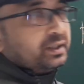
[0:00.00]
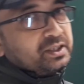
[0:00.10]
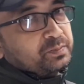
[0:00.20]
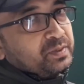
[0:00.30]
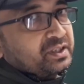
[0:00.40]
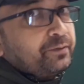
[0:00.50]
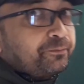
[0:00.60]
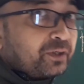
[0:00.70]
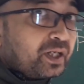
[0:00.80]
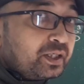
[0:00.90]
this place.
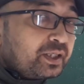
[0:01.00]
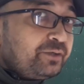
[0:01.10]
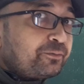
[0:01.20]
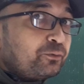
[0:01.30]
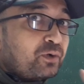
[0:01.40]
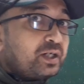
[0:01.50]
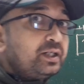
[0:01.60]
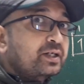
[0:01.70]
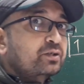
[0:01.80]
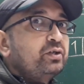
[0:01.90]
If one
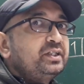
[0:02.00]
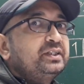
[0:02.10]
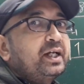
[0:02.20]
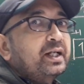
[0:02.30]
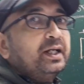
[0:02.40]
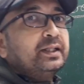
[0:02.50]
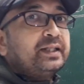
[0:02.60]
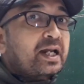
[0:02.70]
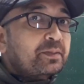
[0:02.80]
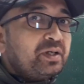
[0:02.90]
electron is there,
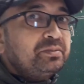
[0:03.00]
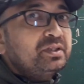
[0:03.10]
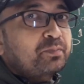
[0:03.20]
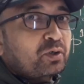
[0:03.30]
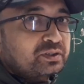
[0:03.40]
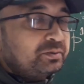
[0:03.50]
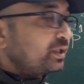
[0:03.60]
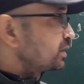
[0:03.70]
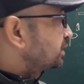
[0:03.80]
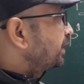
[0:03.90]
that may be the
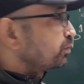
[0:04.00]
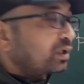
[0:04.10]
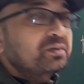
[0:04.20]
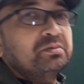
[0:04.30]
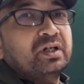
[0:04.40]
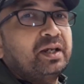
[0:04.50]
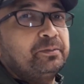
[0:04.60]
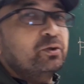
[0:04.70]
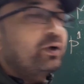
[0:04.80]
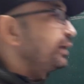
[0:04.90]
possibilities, right? Whatever I am
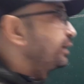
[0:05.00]
drawing